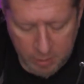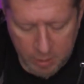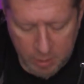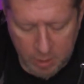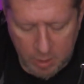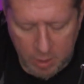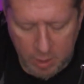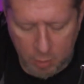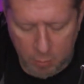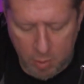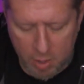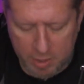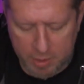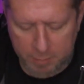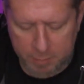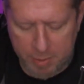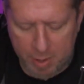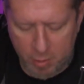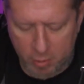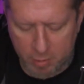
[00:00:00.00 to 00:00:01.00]

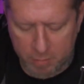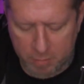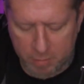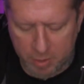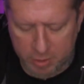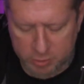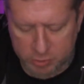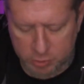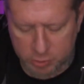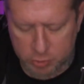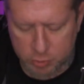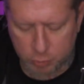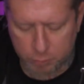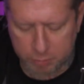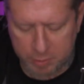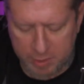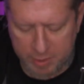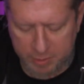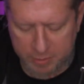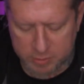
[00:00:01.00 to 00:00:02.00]
Rocket-powered monsters
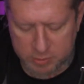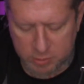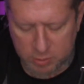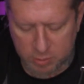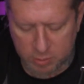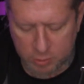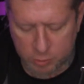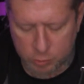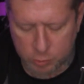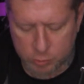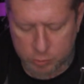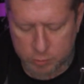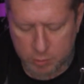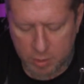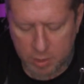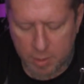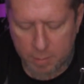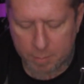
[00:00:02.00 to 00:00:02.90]
whose